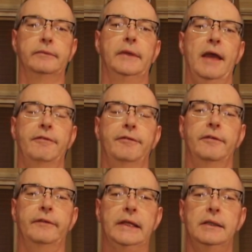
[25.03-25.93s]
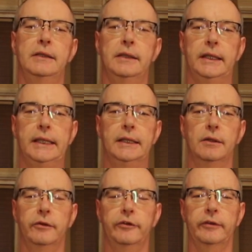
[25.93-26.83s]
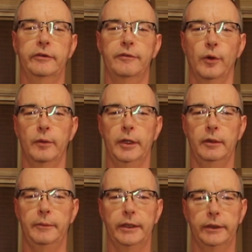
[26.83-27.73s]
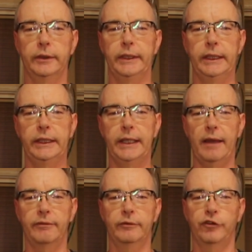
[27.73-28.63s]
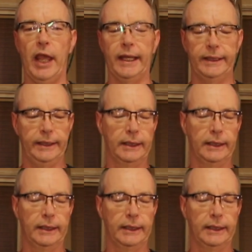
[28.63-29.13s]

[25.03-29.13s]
F-15 Eagle 64mm EDF jet.